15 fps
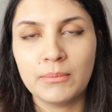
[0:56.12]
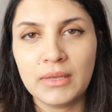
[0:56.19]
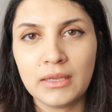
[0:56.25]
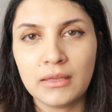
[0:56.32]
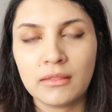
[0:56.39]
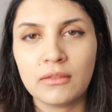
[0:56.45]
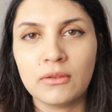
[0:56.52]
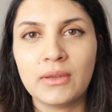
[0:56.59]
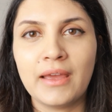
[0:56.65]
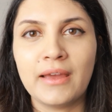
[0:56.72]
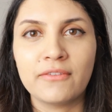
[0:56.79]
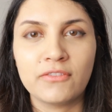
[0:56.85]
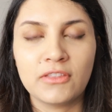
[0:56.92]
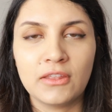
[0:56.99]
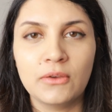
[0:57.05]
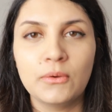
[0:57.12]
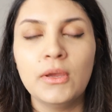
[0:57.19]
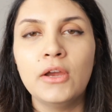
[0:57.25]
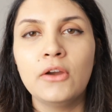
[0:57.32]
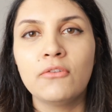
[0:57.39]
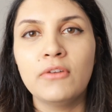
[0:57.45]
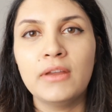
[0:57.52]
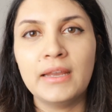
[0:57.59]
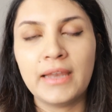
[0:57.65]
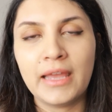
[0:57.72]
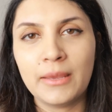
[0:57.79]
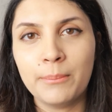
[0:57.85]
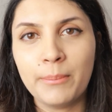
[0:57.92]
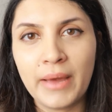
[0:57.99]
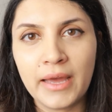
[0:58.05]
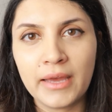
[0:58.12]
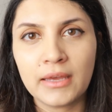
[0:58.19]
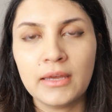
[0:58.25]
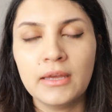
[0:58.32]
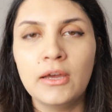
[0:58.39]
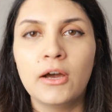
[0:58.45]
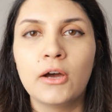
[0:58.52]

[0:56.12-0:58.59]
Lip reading: minutes, you'd have to relay back